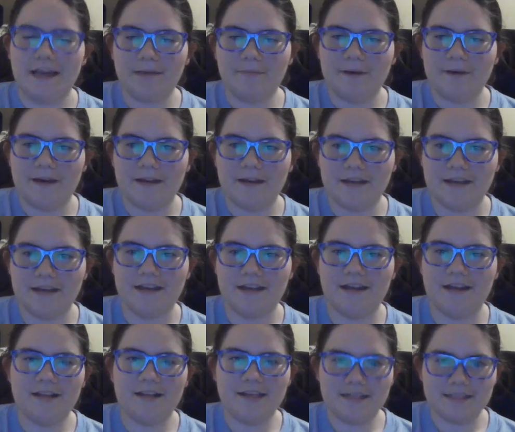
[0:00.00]
a baddie
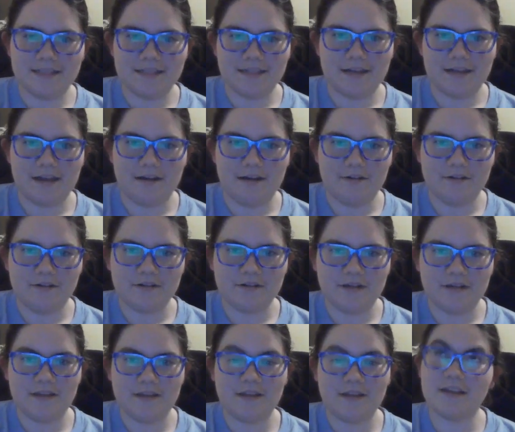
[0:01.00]
and gets it out,
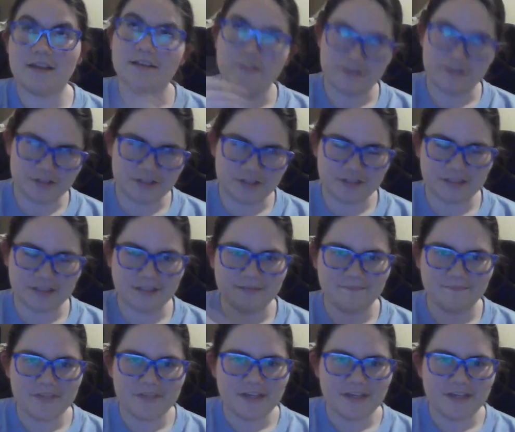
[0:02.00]
and then kills Shingen.